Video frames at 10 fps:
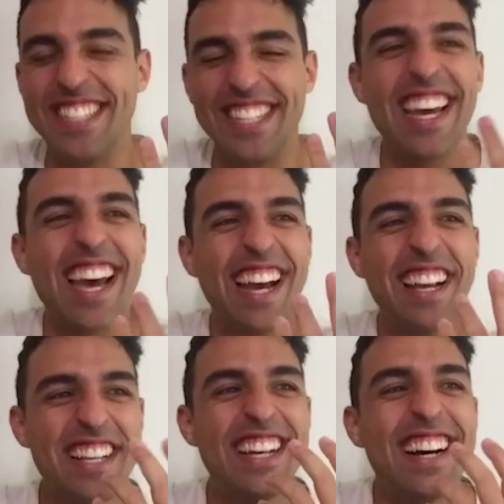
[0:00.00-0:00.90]
that.
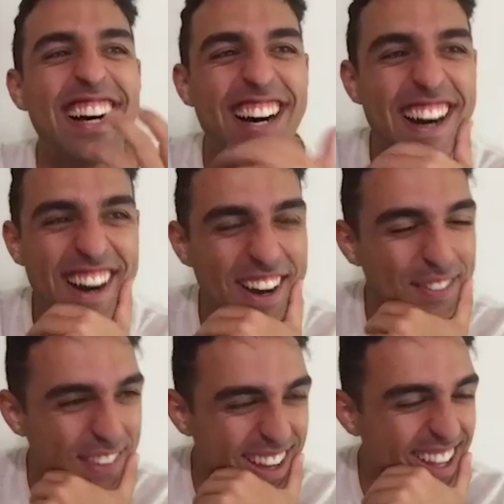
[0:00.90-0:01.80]

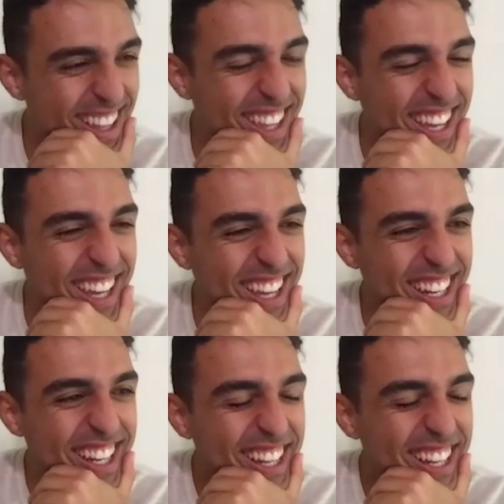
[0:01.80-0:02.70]
And
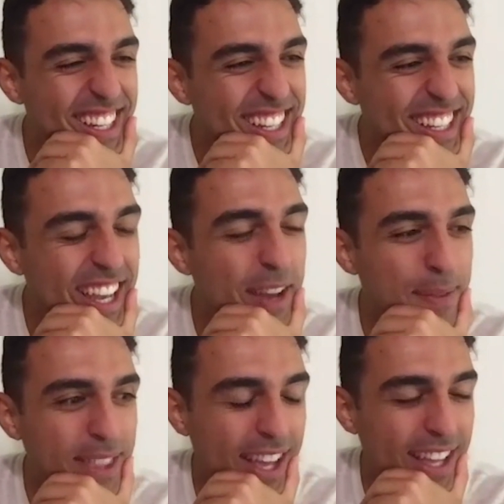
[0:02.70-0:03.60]
then, yeah,
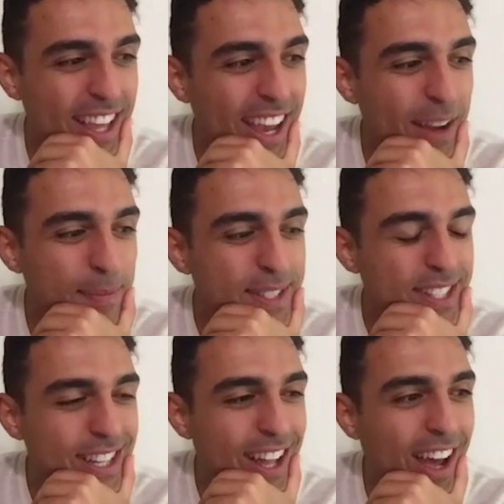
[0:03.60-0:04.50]
but that happened
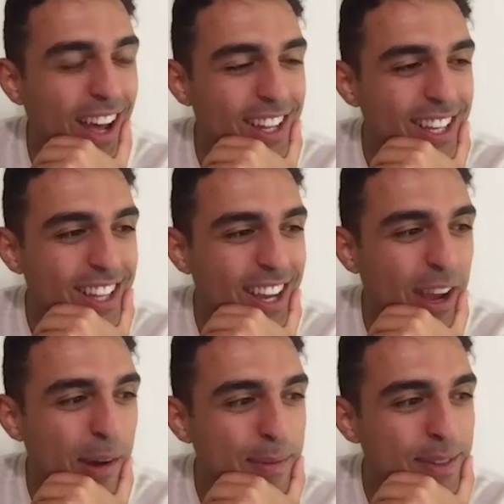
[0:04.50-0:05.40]
a lot. Like, that
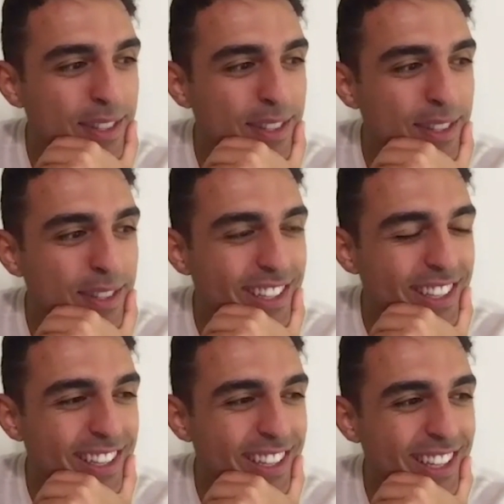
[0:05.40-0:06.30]
happened.
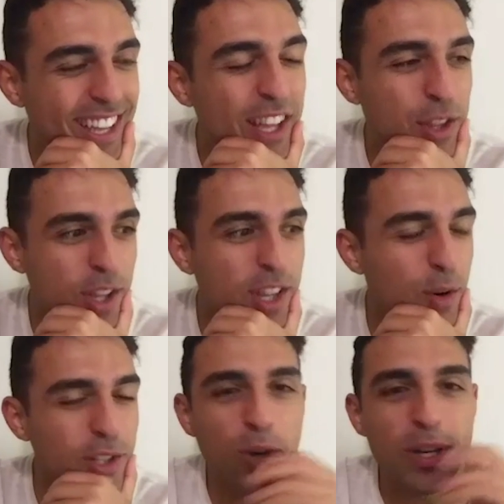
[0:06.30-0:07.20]
Yeah, there
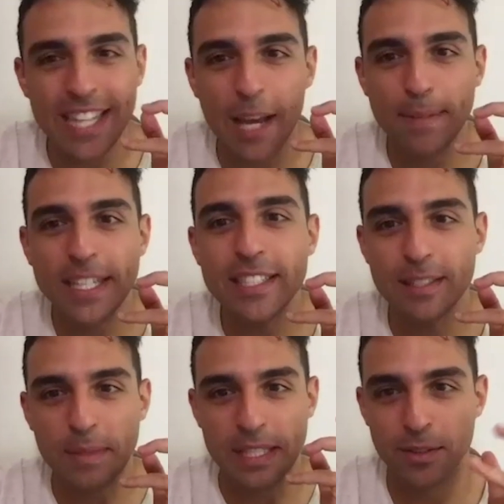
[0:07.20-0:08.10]
was always that piece
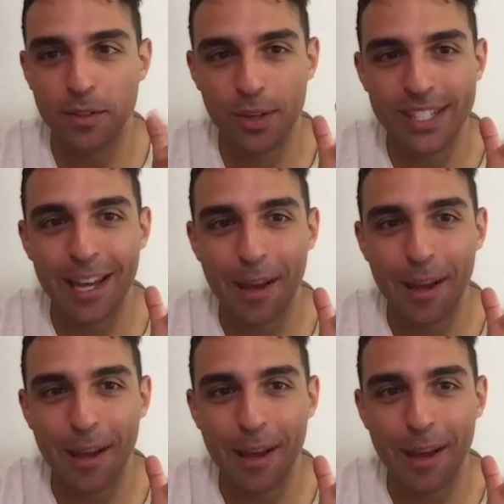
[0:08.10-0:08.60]
in me. It was always that